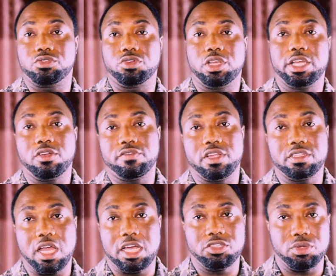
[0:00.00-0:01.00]
So let your friends
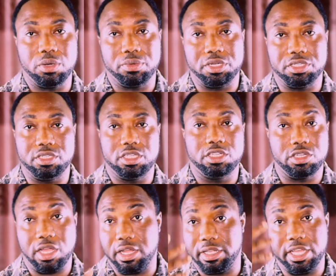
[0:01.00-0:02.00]
ask you a question. They
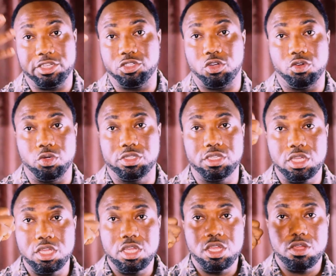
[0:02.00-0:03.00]
can get your notes,
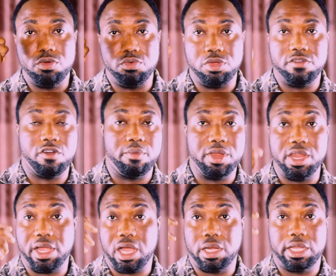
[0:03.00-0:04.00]
read from it.
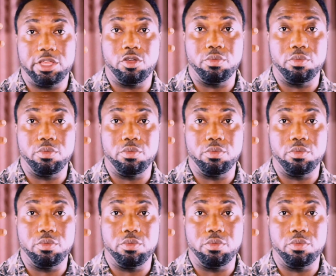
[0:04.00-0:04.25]
They can get your